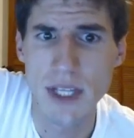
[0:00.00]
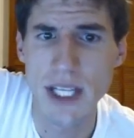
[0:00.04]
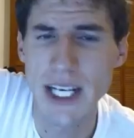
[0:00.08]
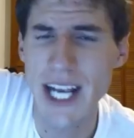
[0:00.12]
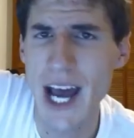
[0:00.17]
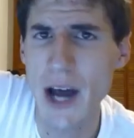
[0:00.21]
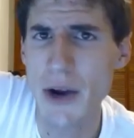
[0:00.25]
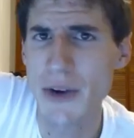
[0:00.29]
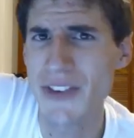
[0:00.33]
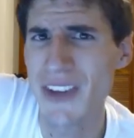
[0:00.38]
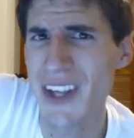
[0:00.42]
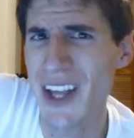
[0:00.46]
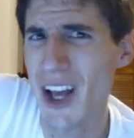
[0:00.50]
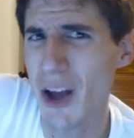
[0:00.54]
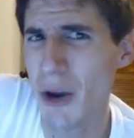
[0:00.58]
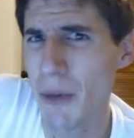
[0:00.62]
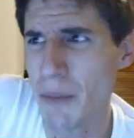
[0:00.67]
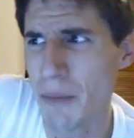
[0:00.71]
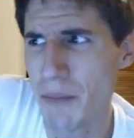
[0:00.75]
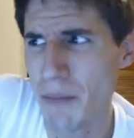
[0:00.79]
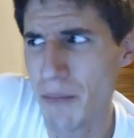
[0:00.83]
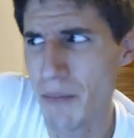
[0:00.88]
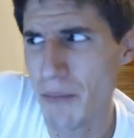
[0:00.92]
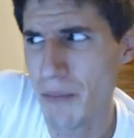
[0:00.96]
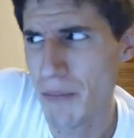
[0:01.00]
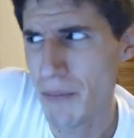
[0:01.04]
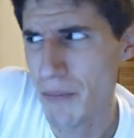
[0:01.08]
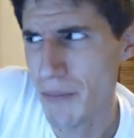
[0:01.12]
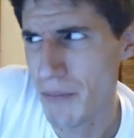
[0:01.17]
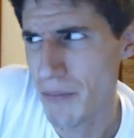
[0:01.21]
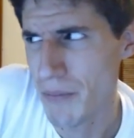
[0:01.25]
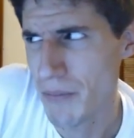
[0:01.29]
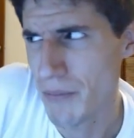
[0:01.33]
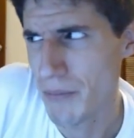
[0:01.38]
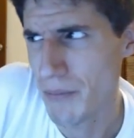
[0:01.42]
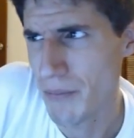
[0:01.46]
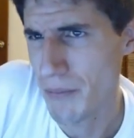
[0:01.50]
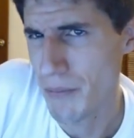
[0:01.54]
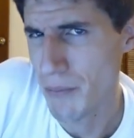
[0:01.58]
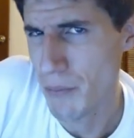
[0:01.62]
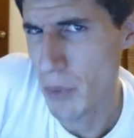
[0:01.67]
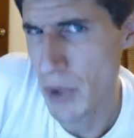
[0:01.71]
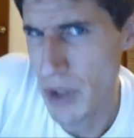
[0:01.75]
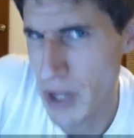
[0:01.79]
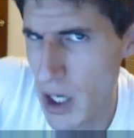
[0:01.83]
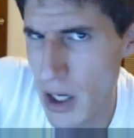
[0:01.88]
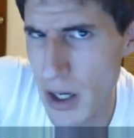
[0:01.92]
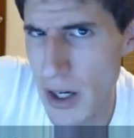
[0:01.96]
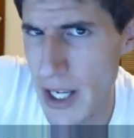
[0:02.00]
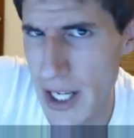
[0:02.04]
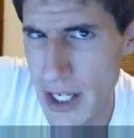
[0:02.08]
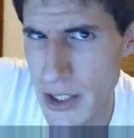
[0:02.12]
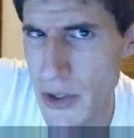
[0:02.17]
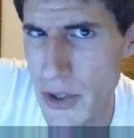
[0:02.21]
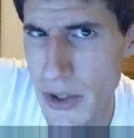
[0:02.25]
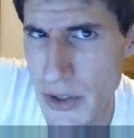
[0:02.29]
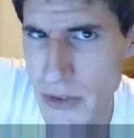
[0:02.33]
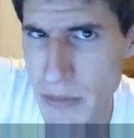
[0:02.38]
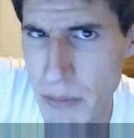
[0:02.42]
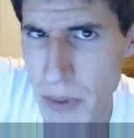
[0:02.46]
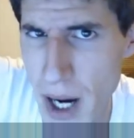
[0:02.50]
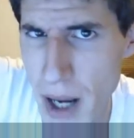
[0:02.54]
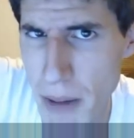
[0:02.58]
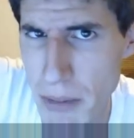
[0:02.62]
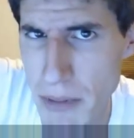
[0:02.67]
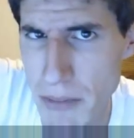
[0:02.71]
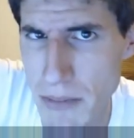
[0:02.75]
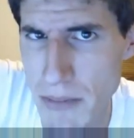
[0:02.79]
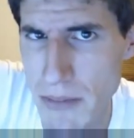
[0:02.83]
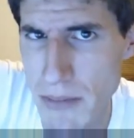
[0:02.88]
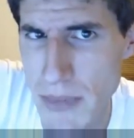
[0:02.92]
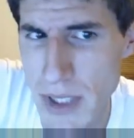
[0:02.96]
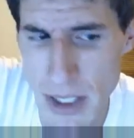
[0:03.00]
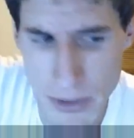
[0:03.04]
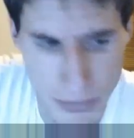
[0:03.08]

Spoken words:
then how does it help with our ignorance problem?